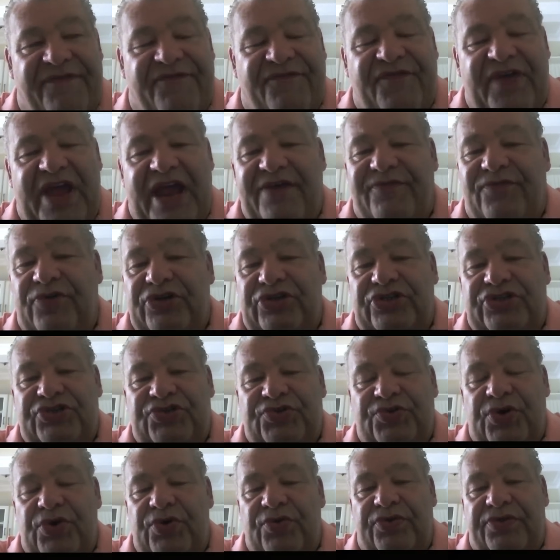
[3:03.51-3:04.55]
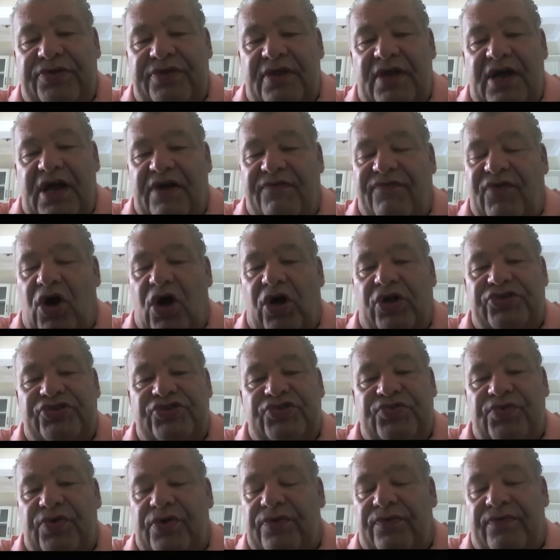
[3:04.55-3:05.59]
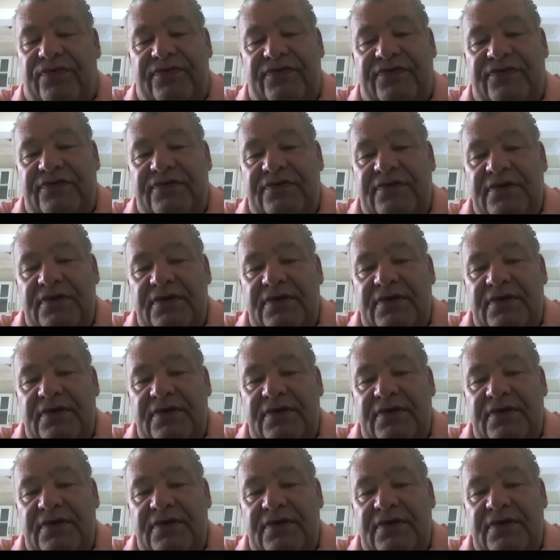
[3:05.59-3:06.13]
favorite truth of all truths.